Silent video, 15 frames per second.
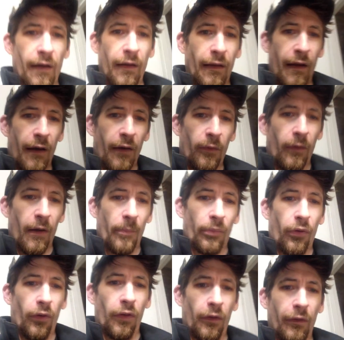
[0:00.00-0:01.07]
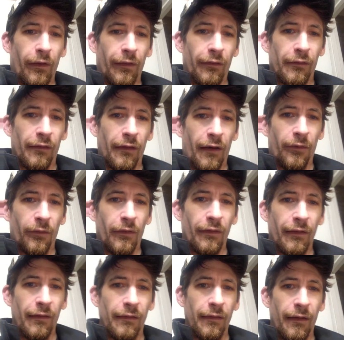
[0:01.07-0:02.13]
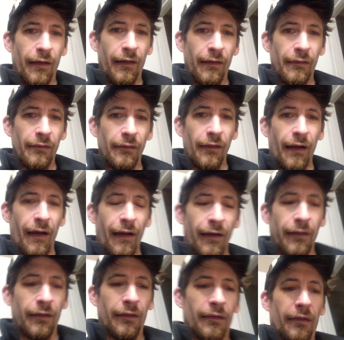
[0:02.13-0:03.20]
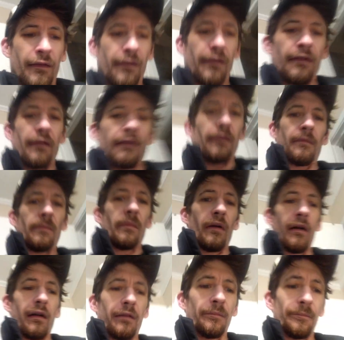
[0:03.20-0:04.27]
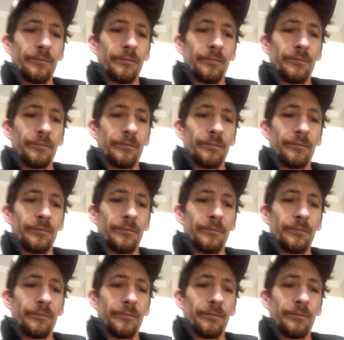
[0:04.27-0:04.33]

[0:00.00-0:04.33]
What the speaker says: now when I pull on it, there's not really any slack, but